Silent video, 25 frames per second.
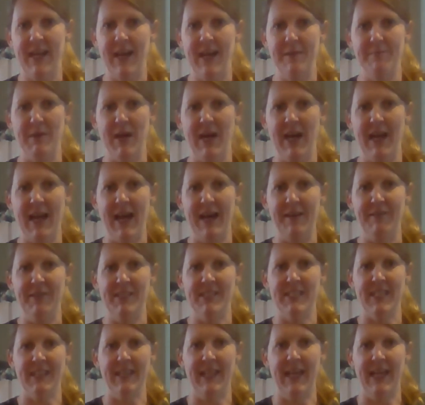I'm not having
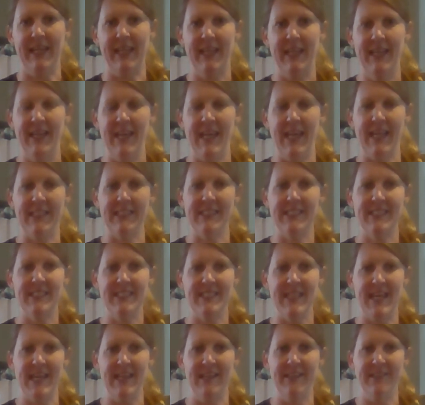to like
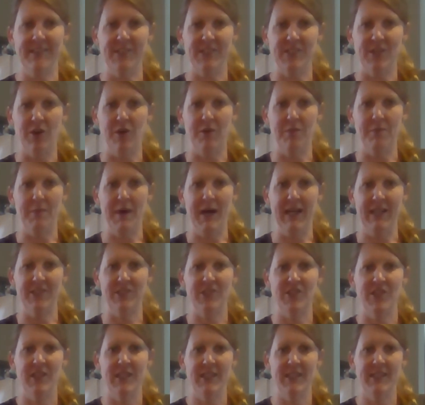extend so
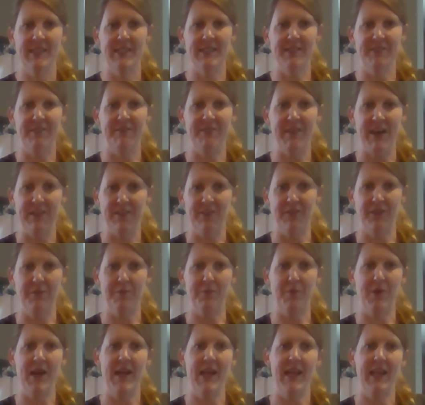much to feather the
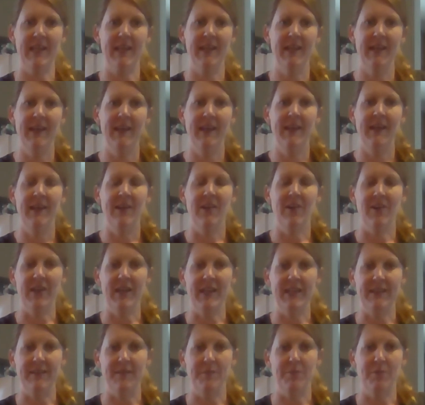brake or
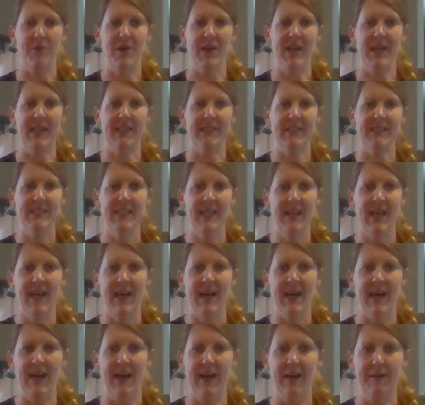hit the brakes.
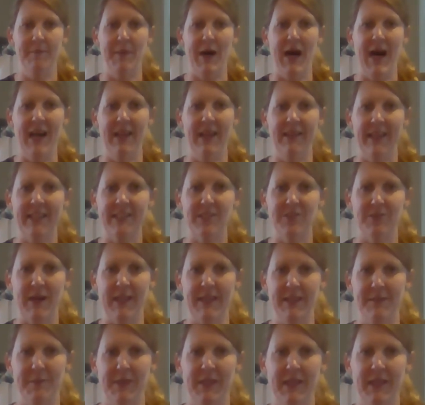I like to ride them a